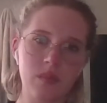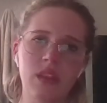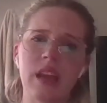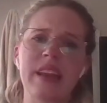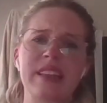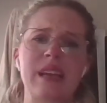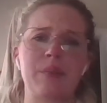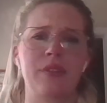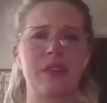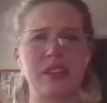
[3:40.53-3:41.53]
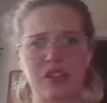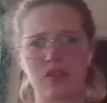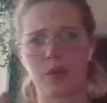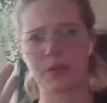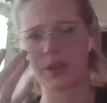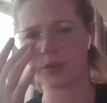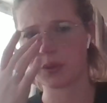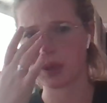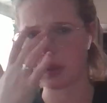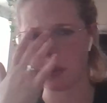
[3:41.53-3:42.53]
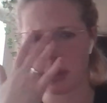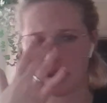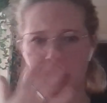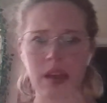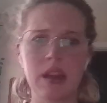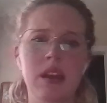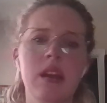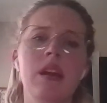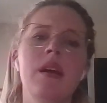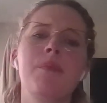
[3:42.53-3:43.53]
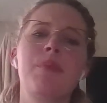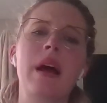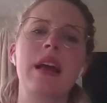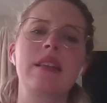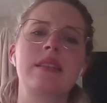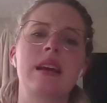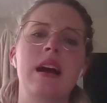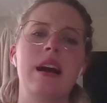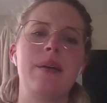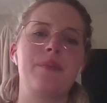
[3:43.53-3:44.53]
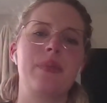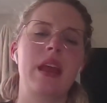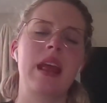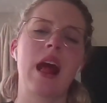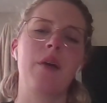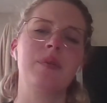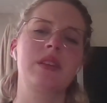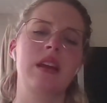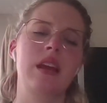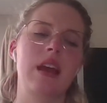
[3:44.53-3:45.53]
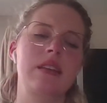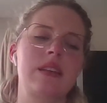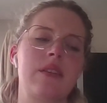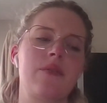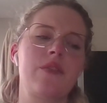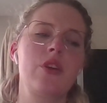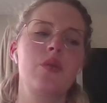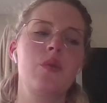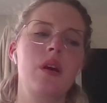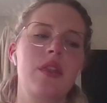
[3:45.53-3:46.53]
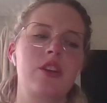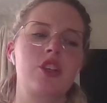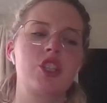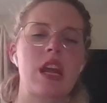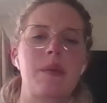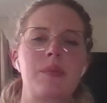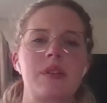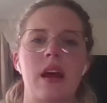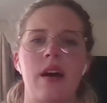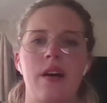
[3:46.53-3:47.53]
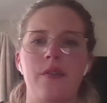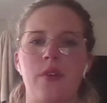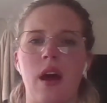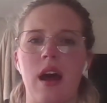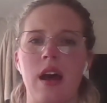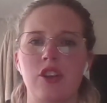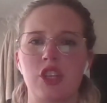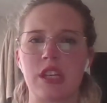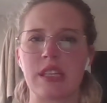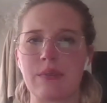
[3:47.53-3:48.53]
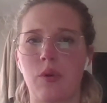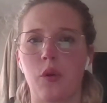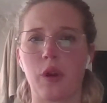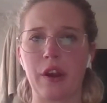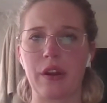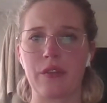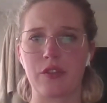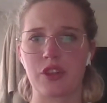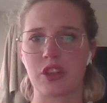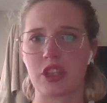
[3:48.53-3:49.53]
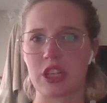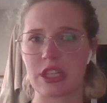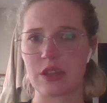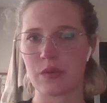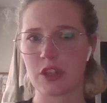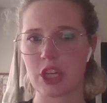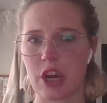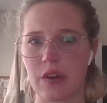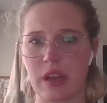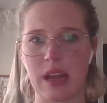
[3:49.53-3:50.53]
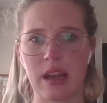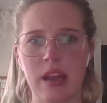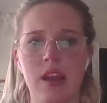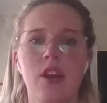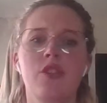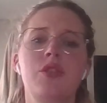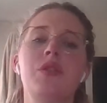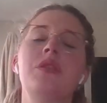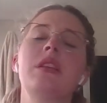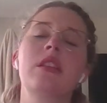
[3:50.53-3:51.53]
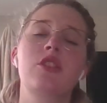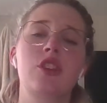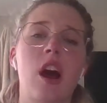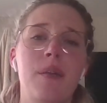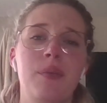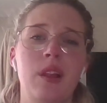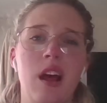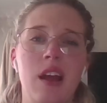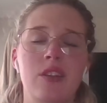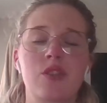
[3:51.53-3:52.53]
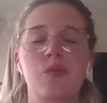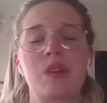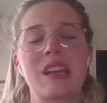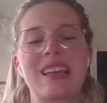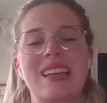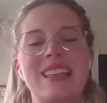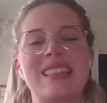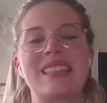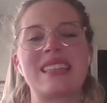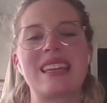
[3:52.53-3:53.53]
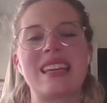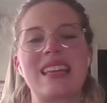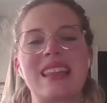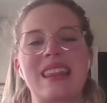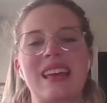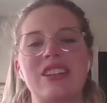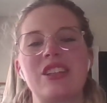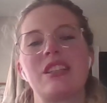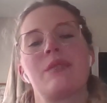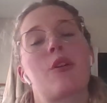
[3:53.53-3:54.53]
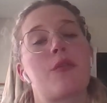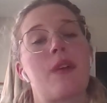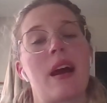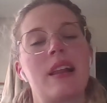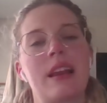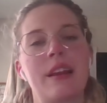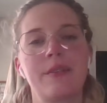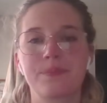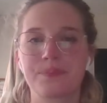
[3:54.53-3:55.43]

An example of this is chromosome 21. But it helps us view the shapes of a GC poor area versus a GC rich area. So using the dot plot, we could see the GC profiling